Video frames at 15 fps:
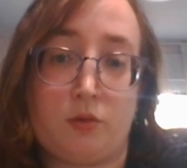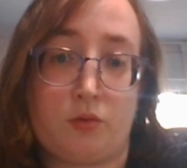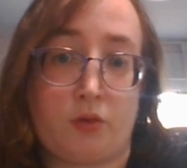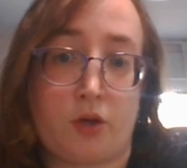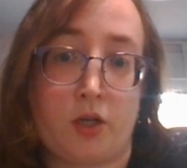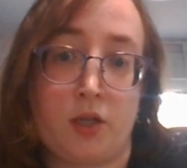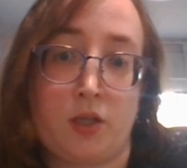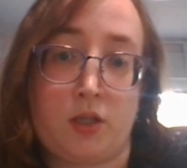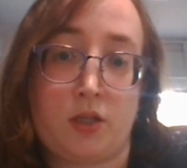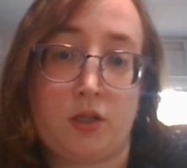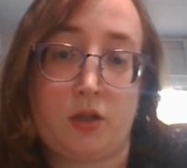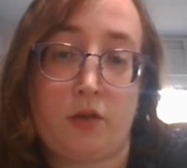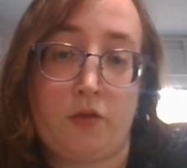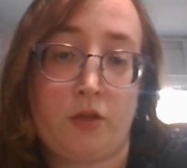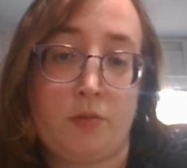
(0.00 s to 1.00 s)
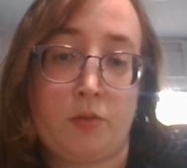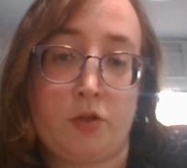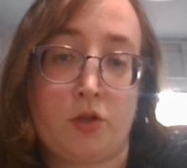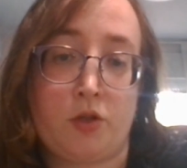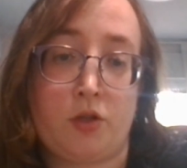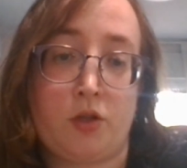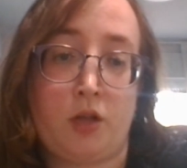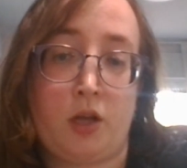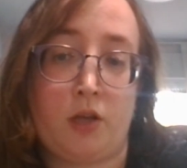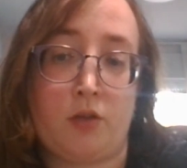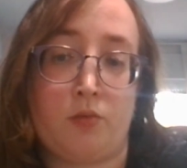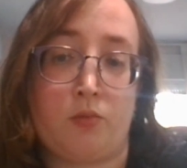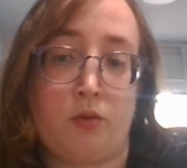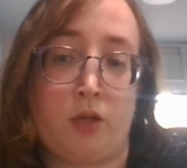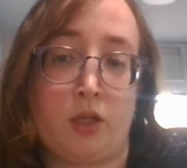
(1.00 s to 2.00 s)
grunt of Team Eternal
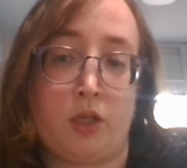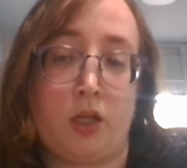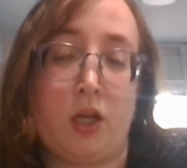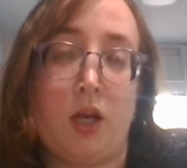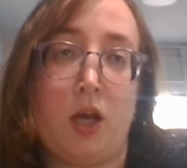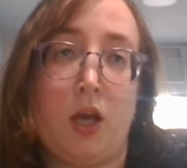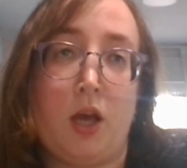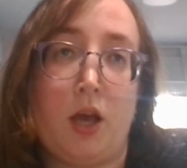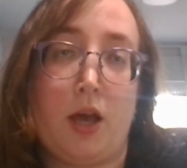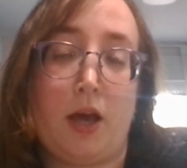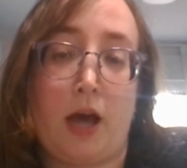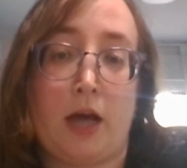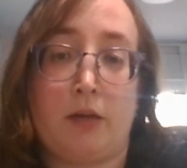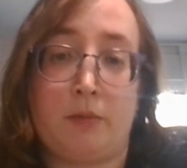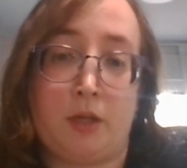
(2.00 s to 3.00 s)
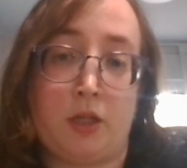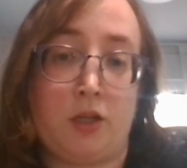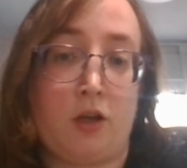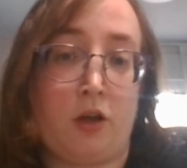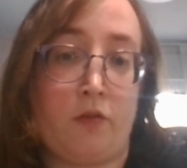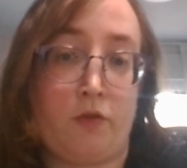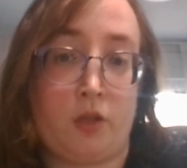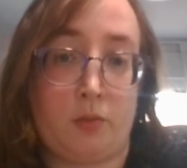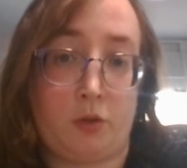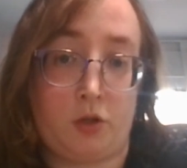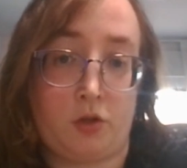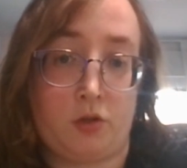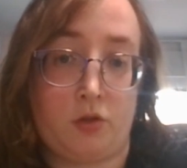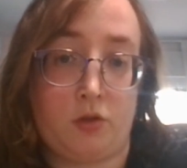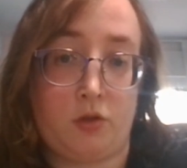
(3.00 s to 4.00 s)
and one admin of Team
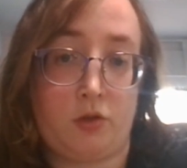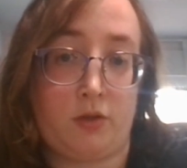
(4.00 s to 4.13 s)
Eternal.